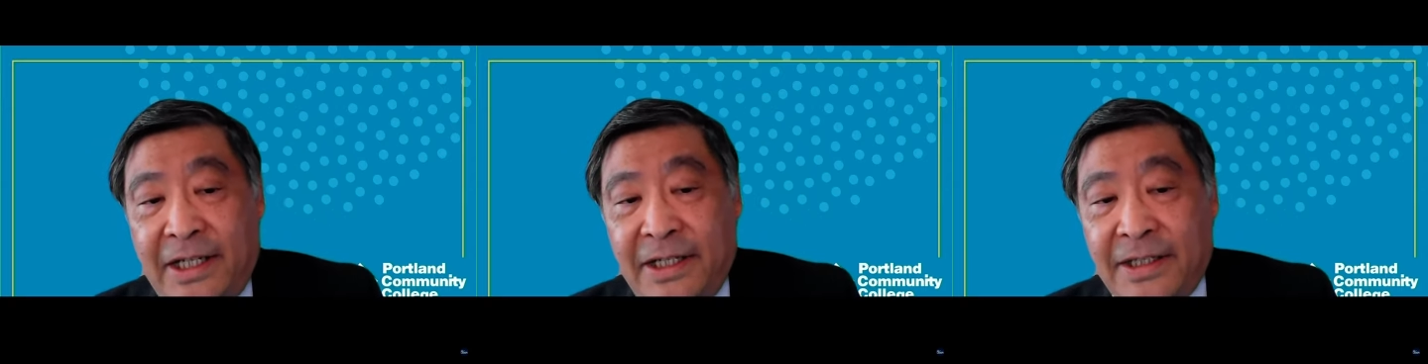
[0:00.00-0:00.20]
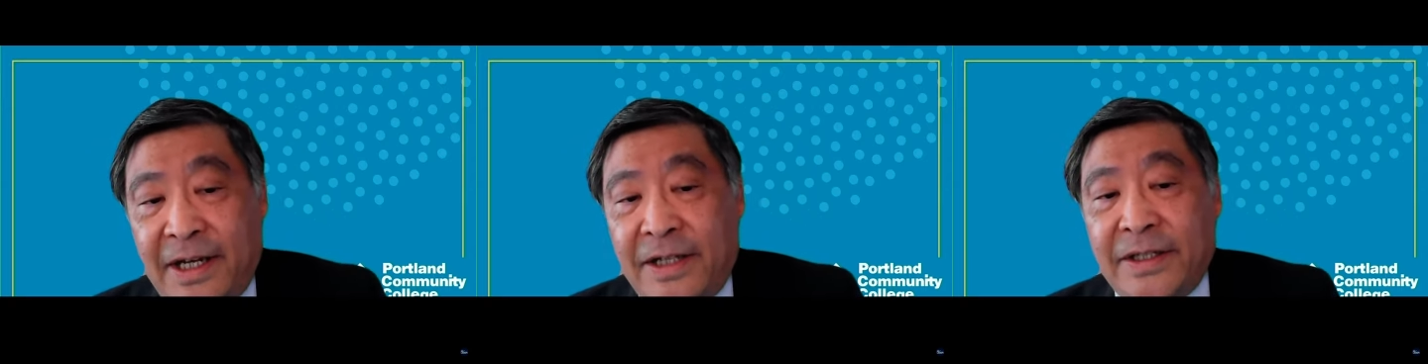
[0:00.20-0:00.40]

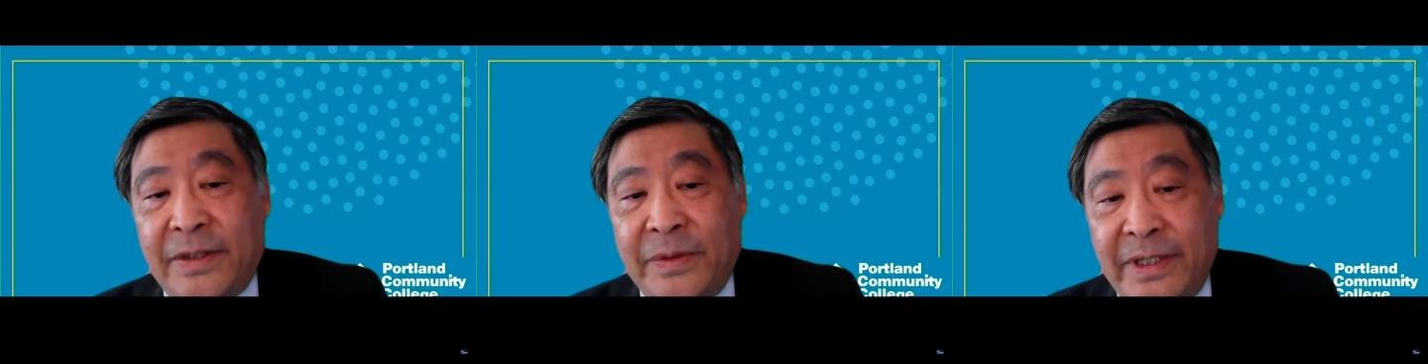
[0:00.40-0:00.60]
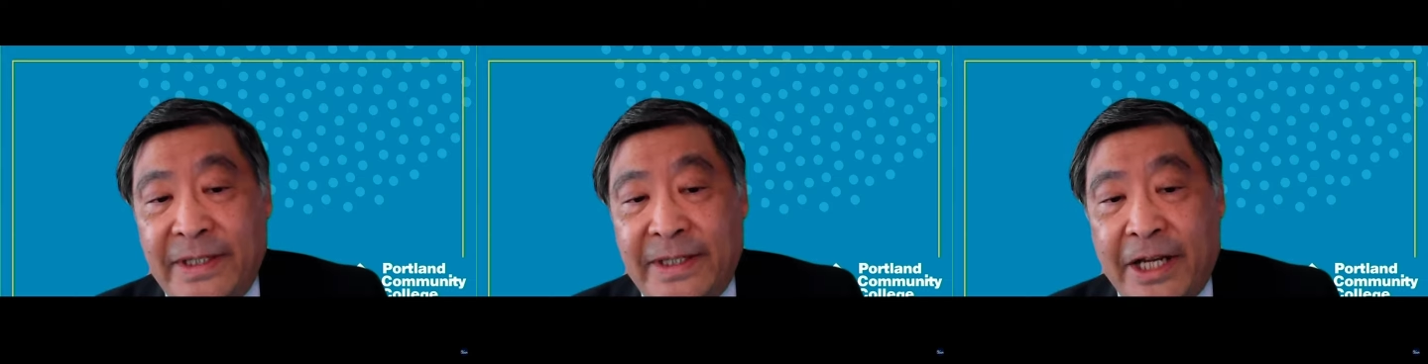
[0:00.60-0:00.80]
is
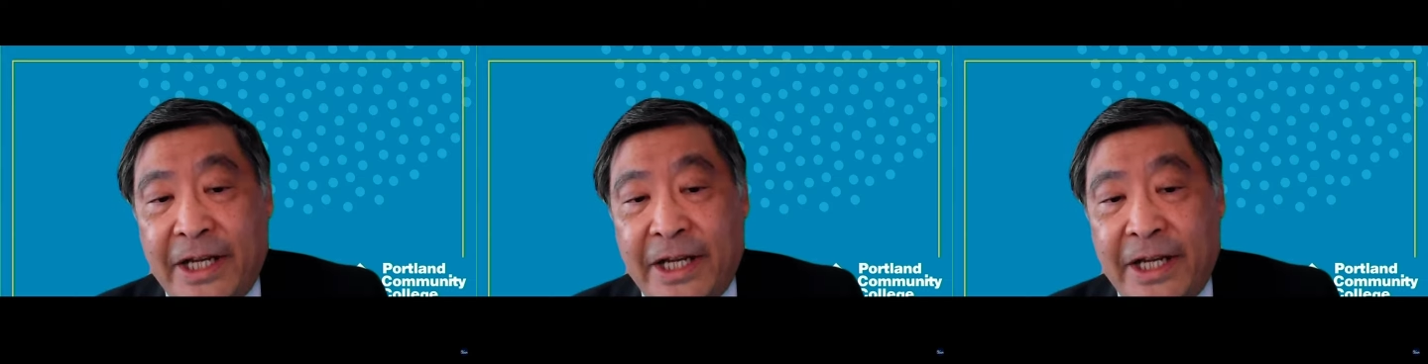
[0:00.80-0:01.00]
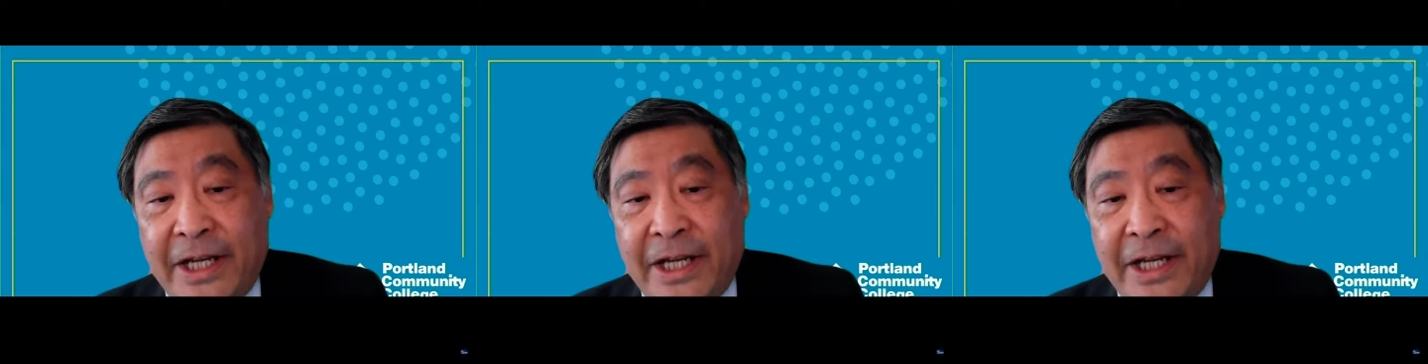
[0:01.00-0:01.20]
also
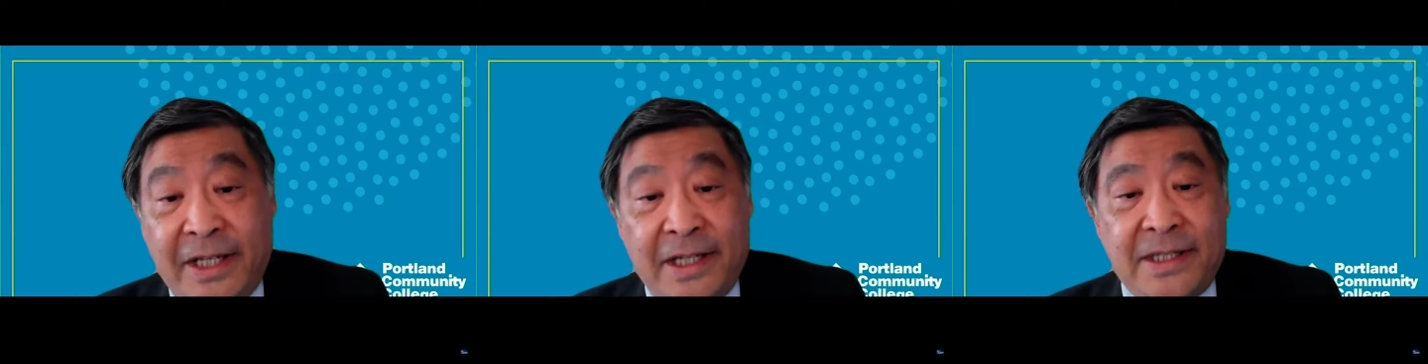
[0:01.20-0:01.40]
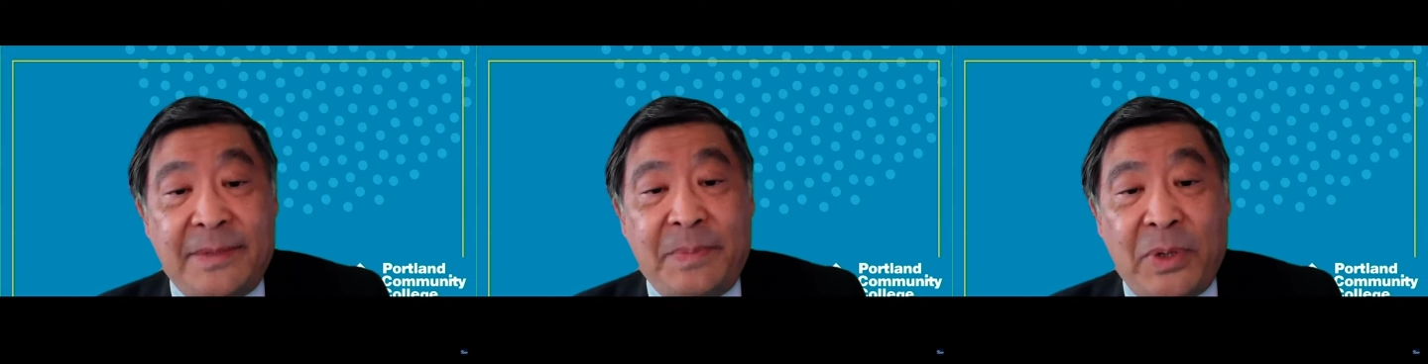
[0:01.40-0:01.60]
essential
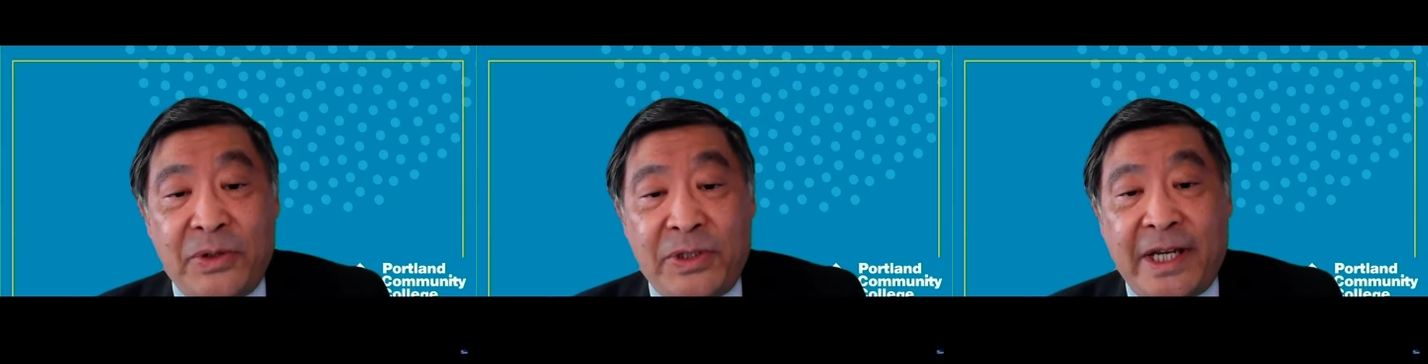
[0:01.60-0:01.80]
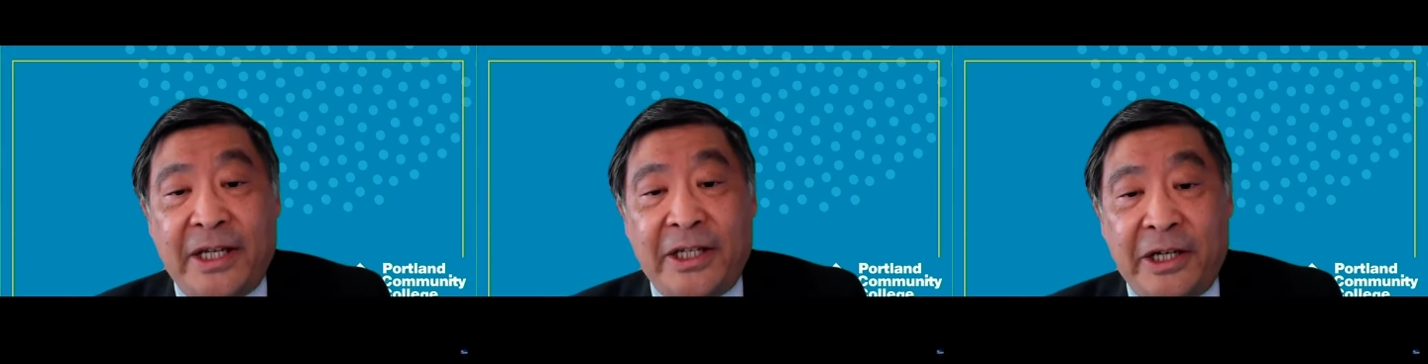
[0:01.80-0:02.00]
because
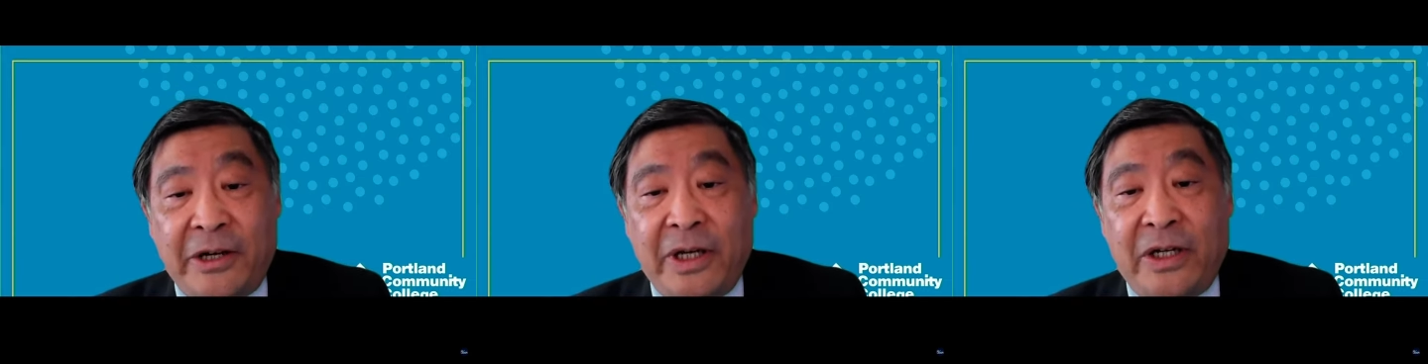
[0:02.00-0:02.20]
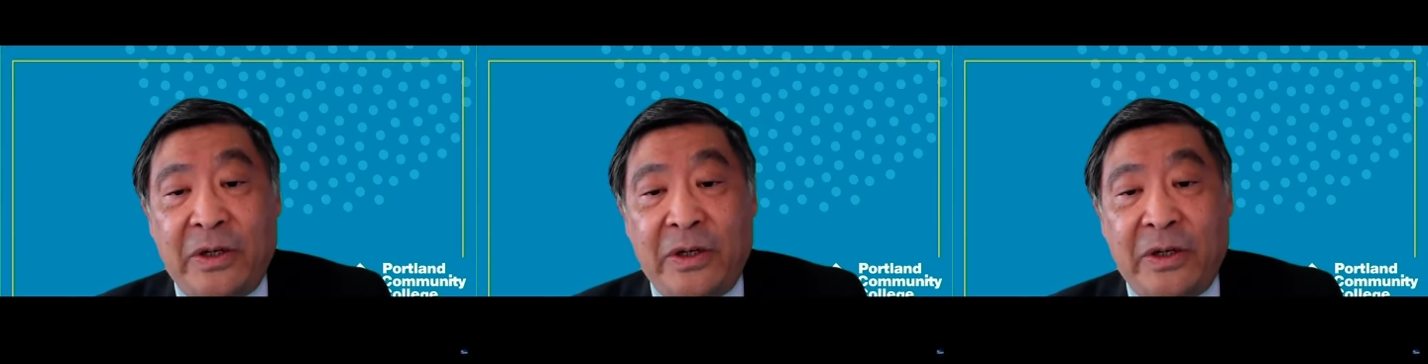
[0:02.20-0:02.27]
post-secondary